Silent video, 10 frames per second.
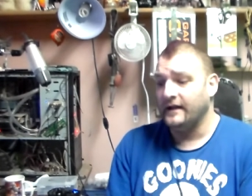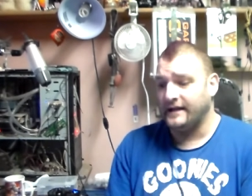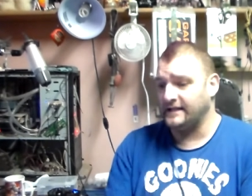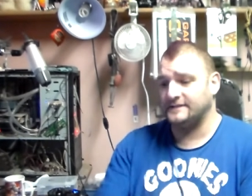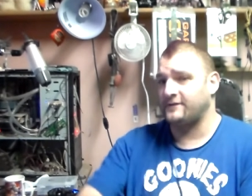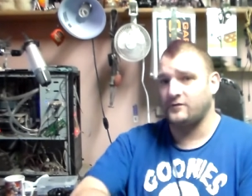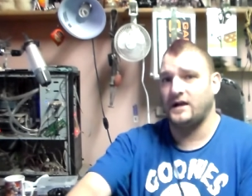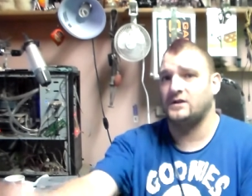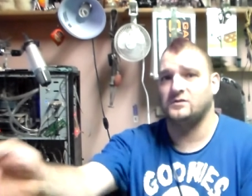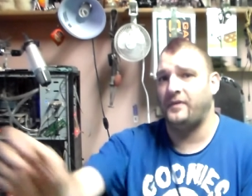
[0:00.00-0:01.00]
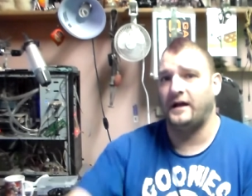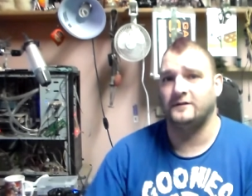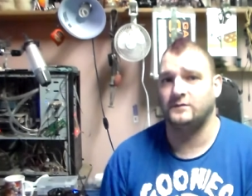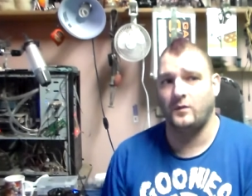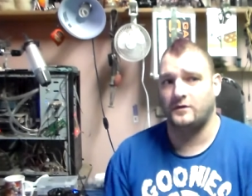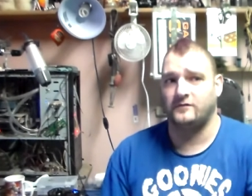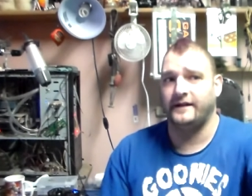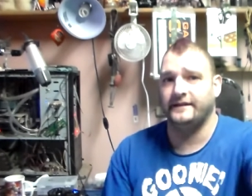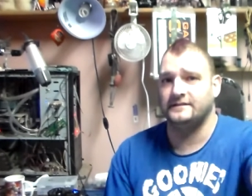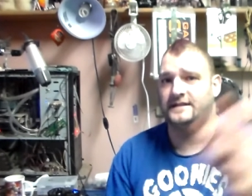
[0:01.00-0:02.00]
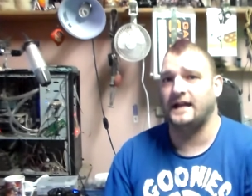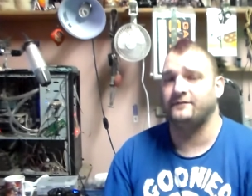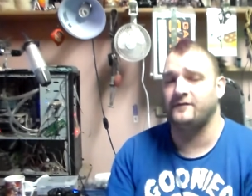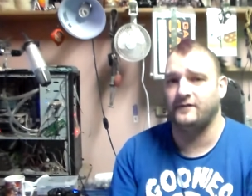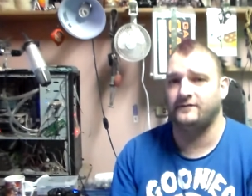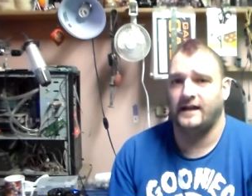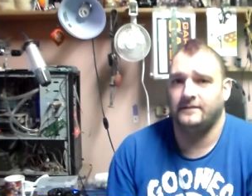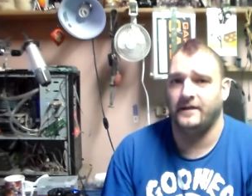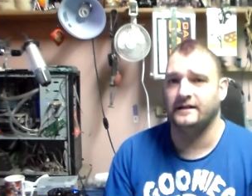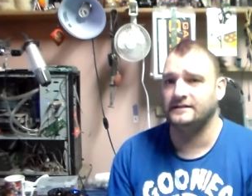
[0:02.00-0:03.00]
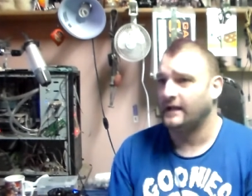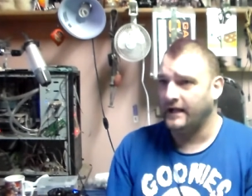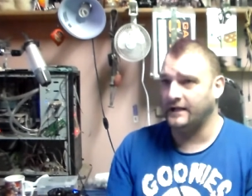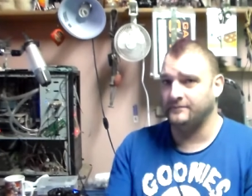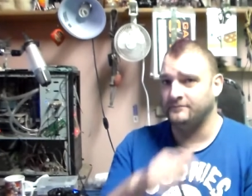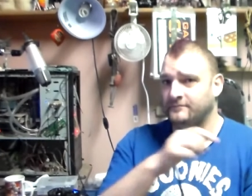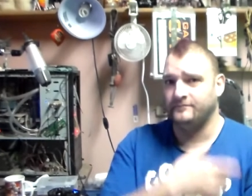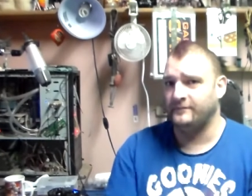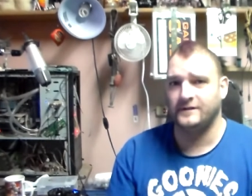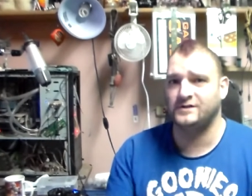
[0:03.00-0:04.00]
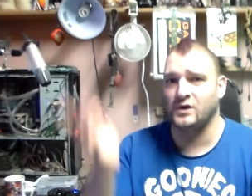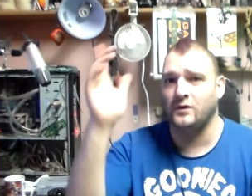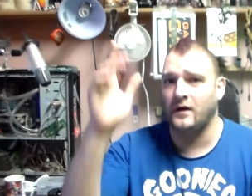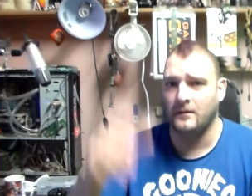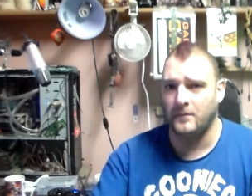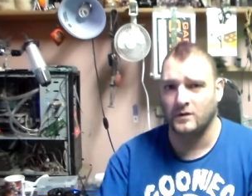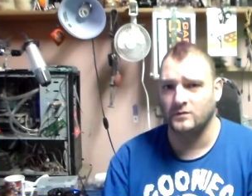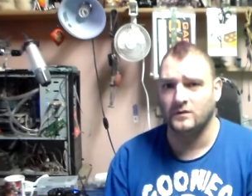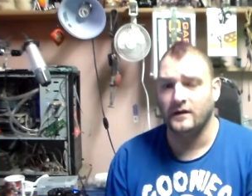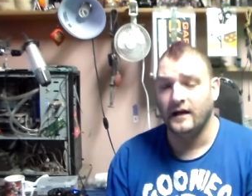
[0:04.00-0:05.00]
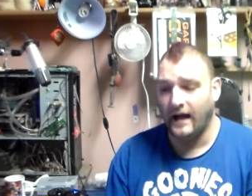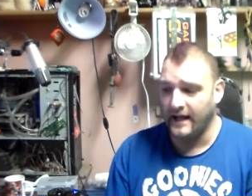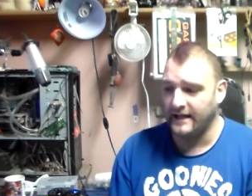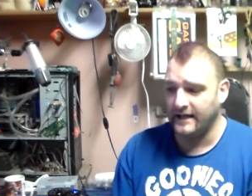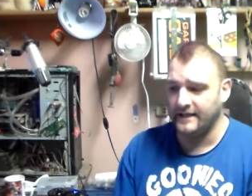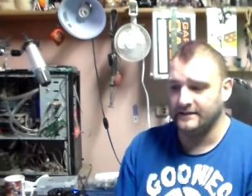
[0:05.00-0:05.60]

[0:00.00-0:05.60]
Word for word: here's 300 pounds. We want to rent this tank for 15 minutes and shoot a model. And,